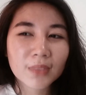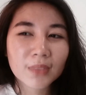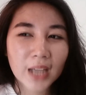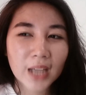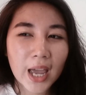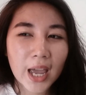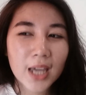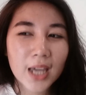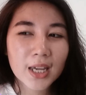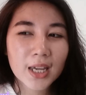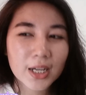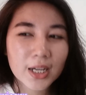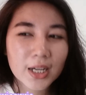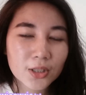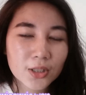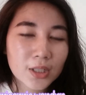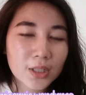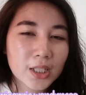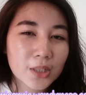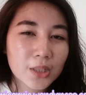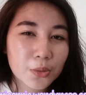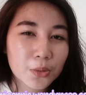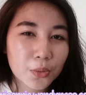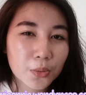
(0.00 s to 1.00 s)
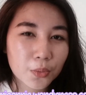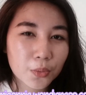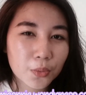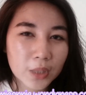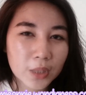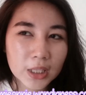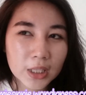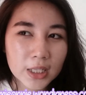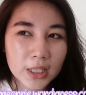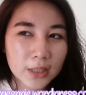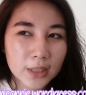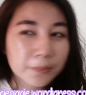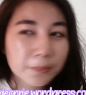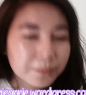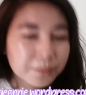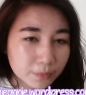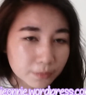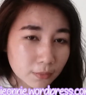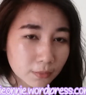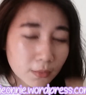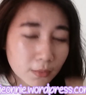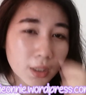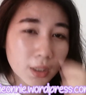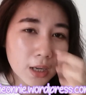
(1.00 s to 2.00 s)
I actually written
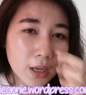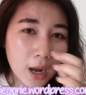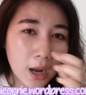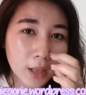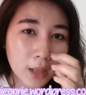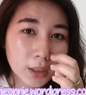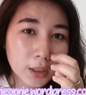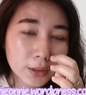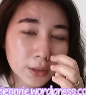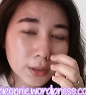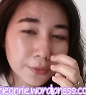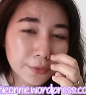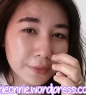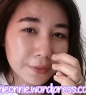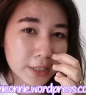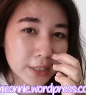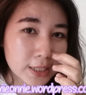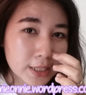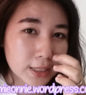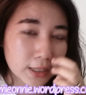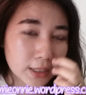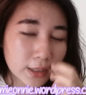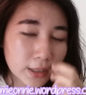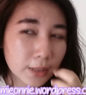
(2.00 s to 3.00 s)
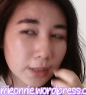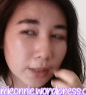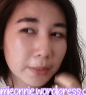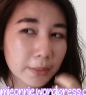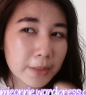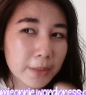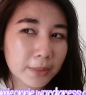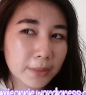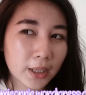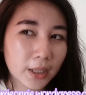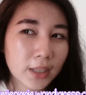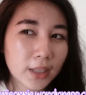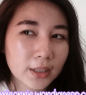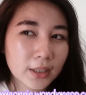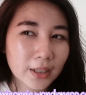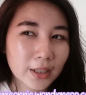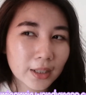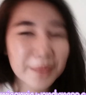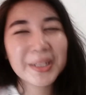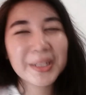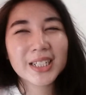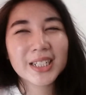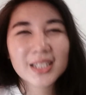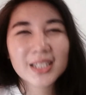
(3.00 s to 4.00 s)
a lot of things in my blog.
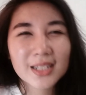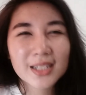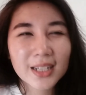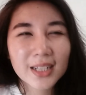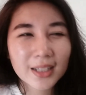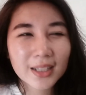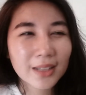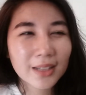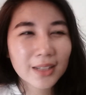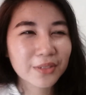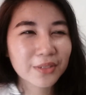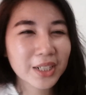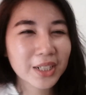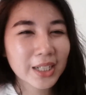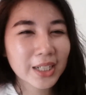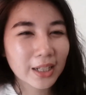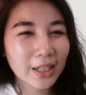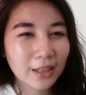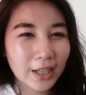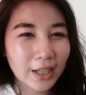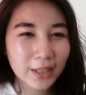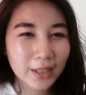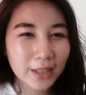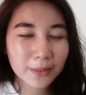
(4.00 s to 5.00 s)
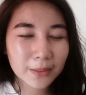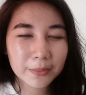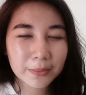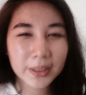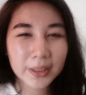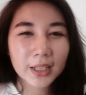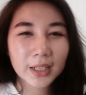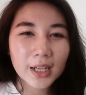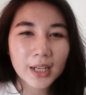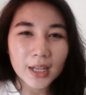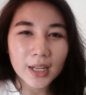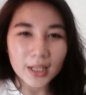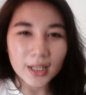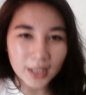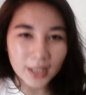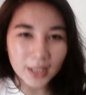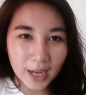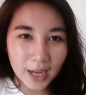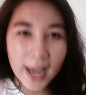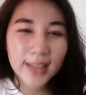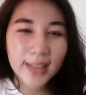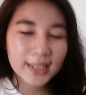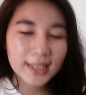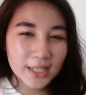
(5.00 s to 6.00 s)
I mean, it's not really a lot, but
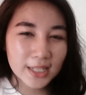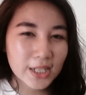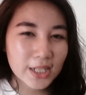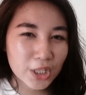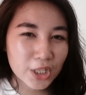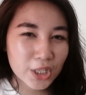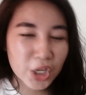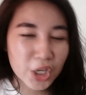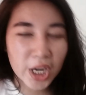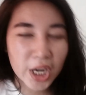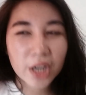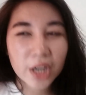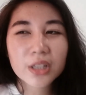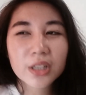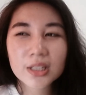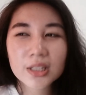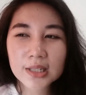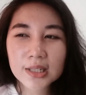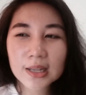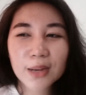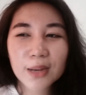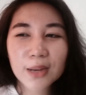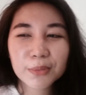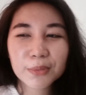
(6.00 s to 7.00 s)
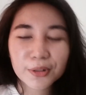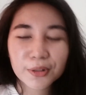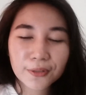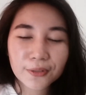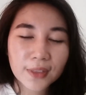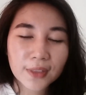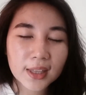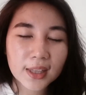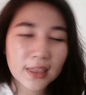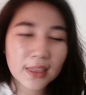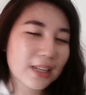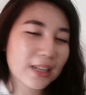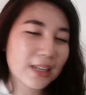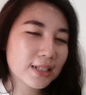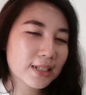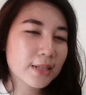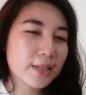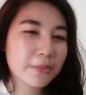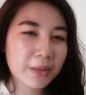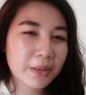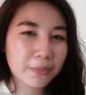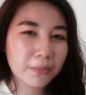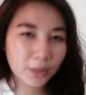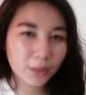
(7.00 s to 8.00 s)
at least I shared some of the
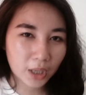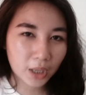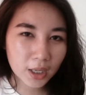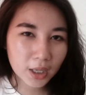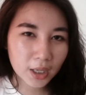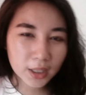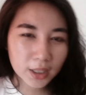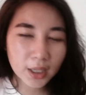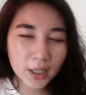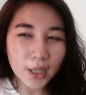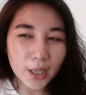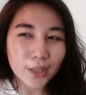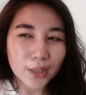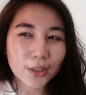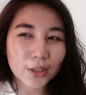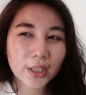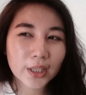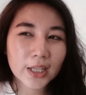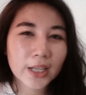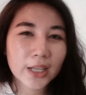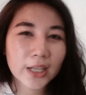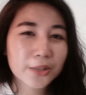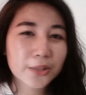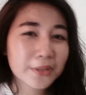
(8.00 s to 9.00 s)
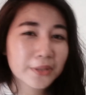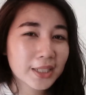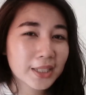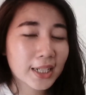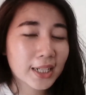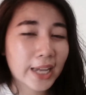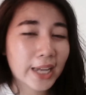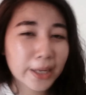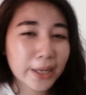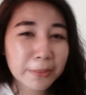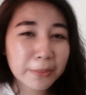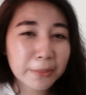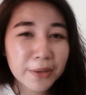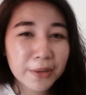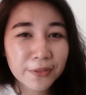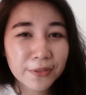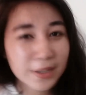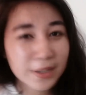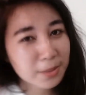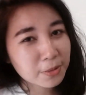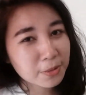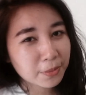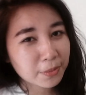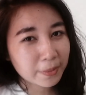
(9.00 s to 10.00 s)
things in my blog. You can actually like my
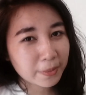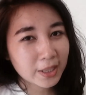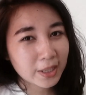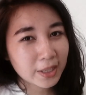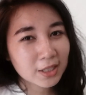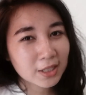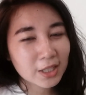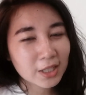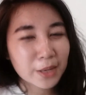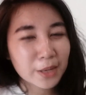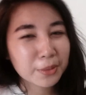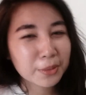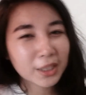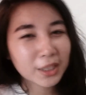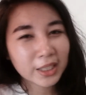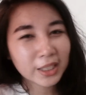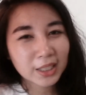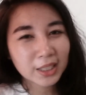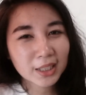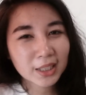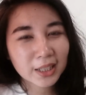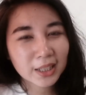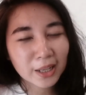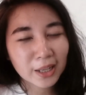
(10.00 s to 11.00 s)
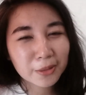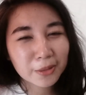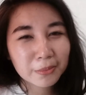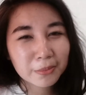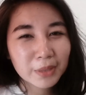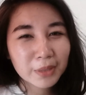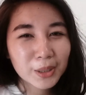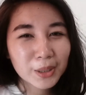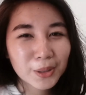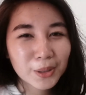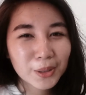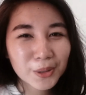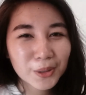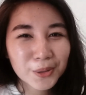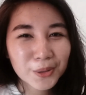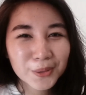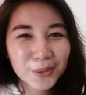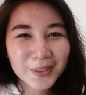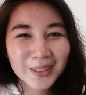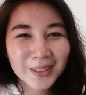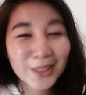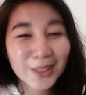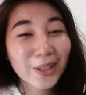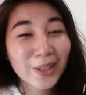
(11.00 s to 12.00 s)
Facebook page. I will link it down
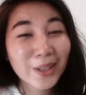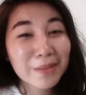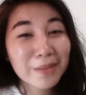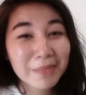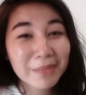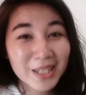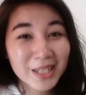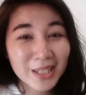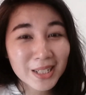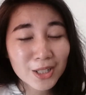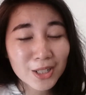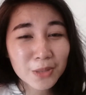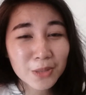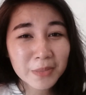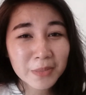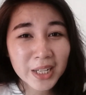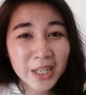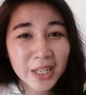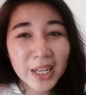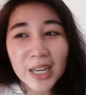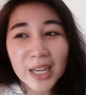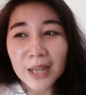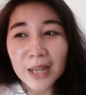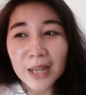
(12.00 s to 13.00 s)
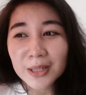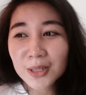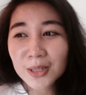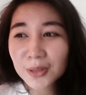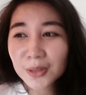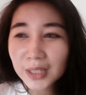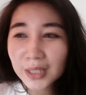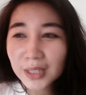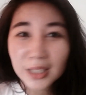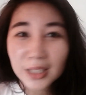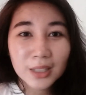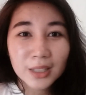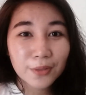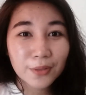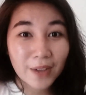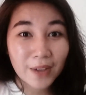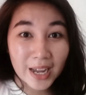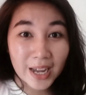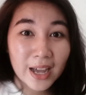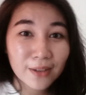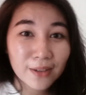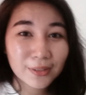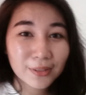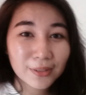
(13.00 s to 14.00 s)
below. You can message me so that if
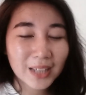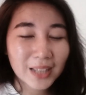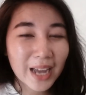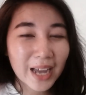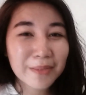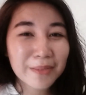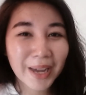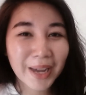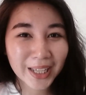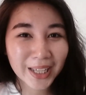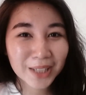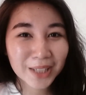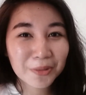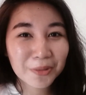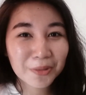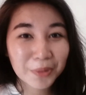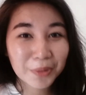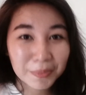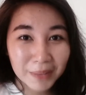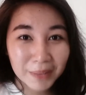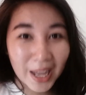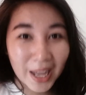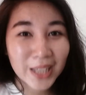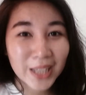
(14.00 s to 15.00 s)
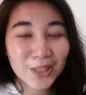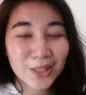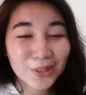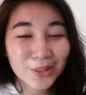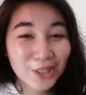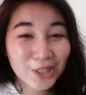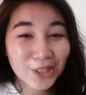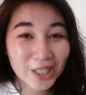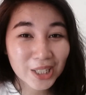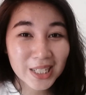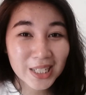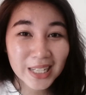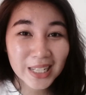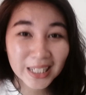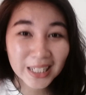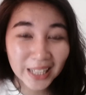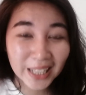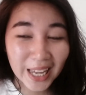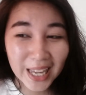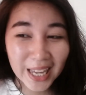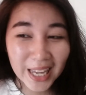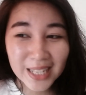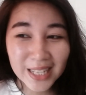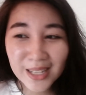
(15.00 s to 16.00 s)
I have time, I can reply you just in
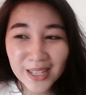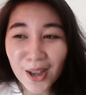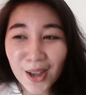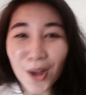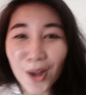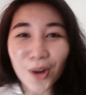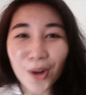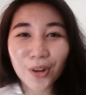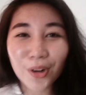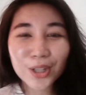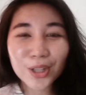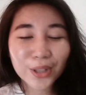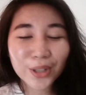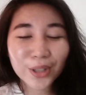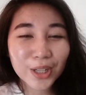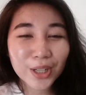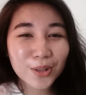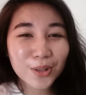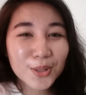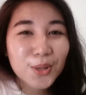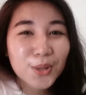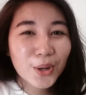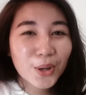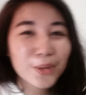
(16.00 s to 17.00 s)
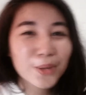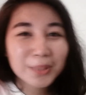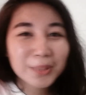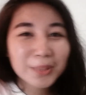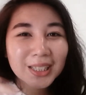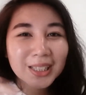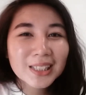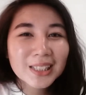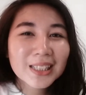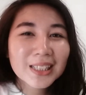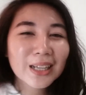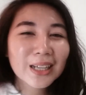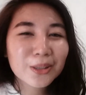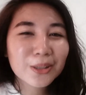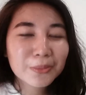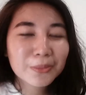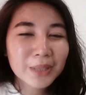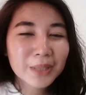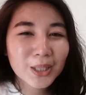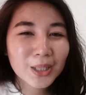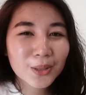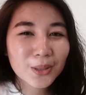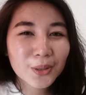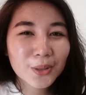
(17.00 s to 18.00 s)
case. Or you can also comment it
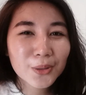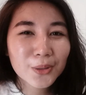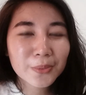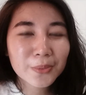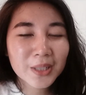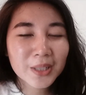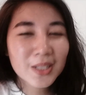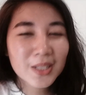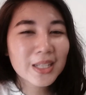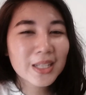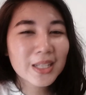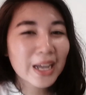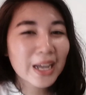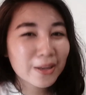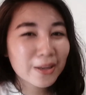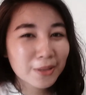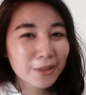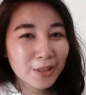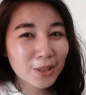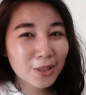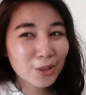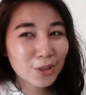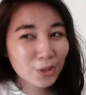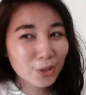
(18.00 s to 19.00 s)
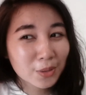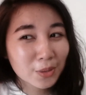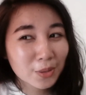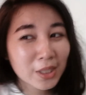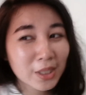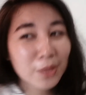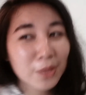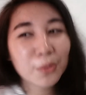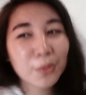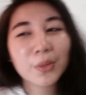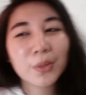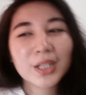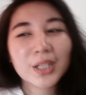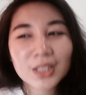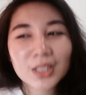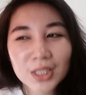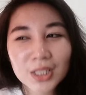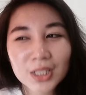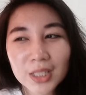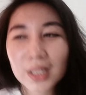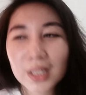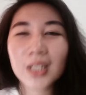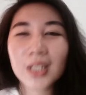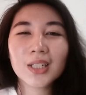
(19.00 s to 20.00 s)
down below because I usually
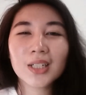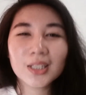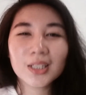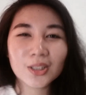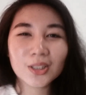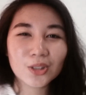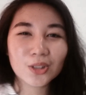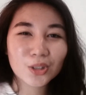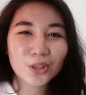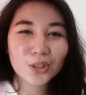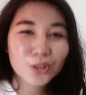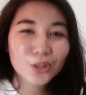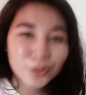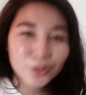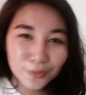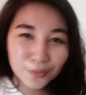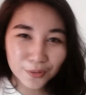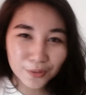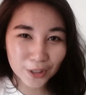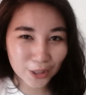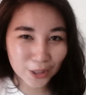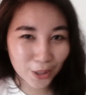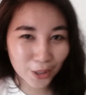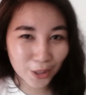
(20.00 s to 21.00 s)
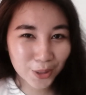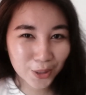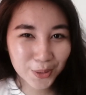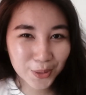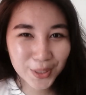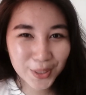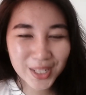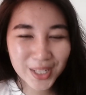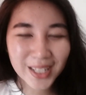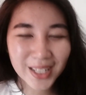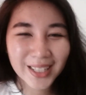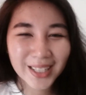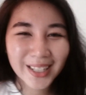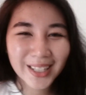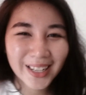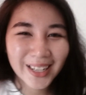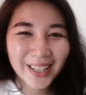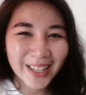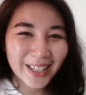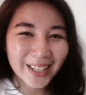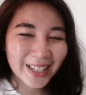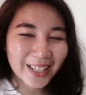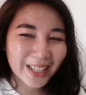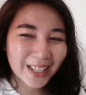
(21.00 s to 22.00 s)
watch YouTube videos
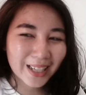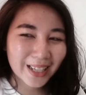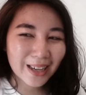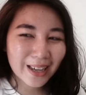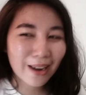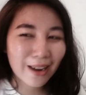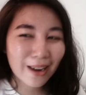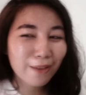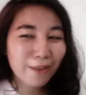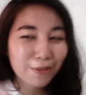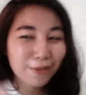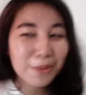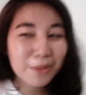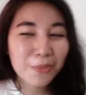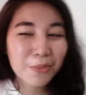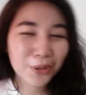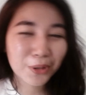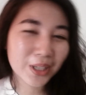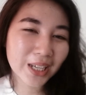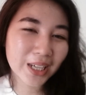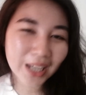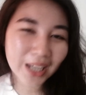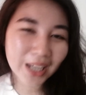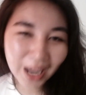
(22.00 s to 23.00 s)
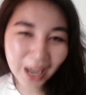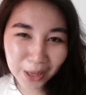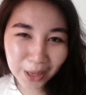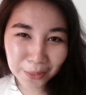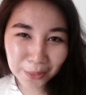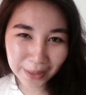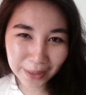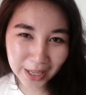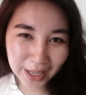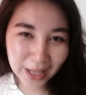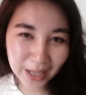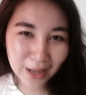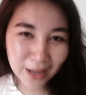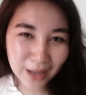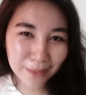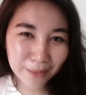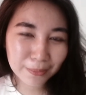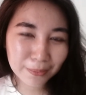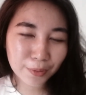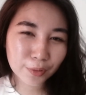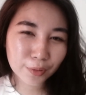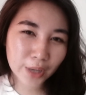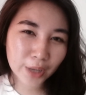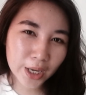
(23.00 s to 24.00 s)
like every morning I wake
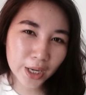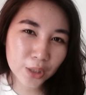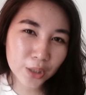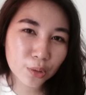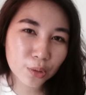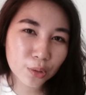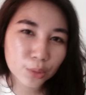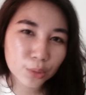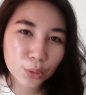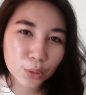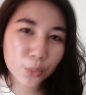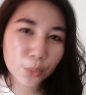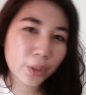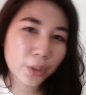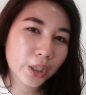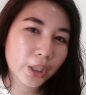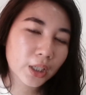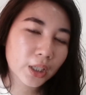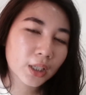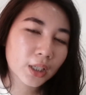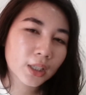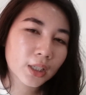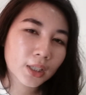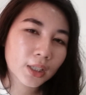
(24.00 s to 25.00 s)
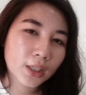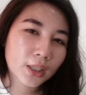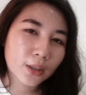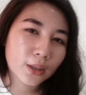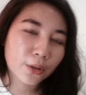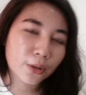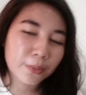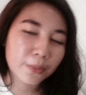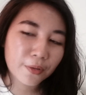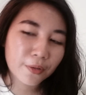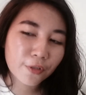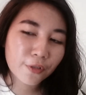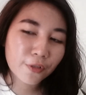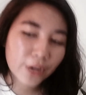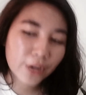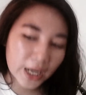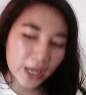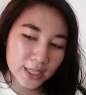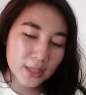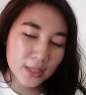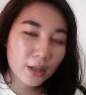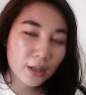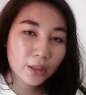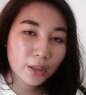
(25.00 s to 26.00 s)
up before I go to work or before
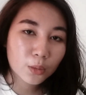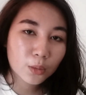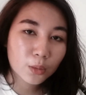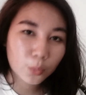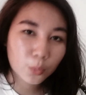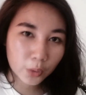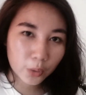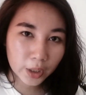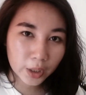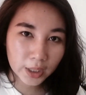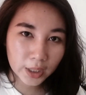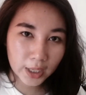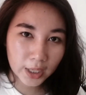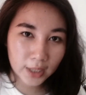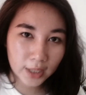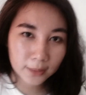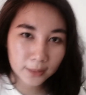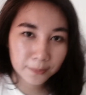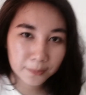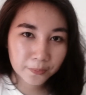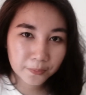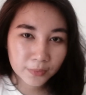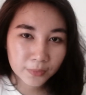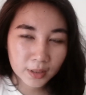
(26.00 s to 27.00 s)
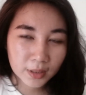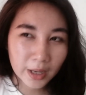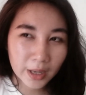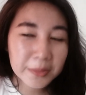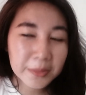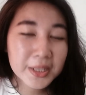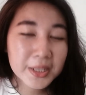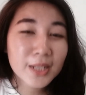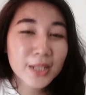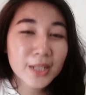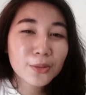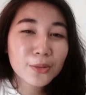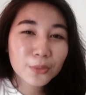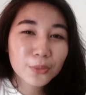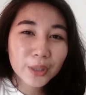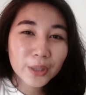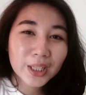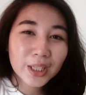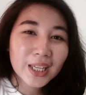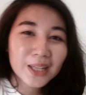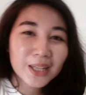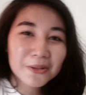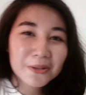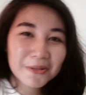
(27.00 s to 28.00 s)
I start working. I'm still
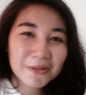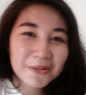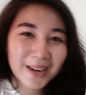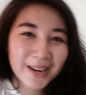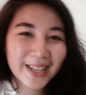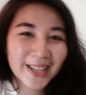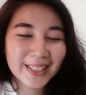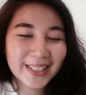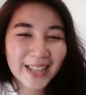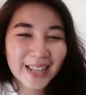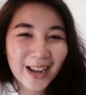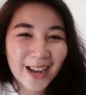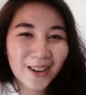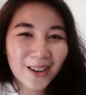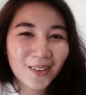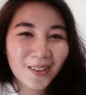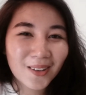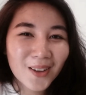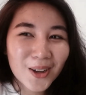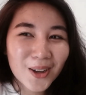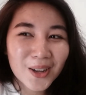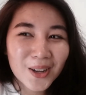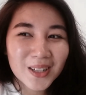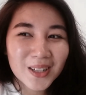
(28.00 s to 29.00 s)
working right now.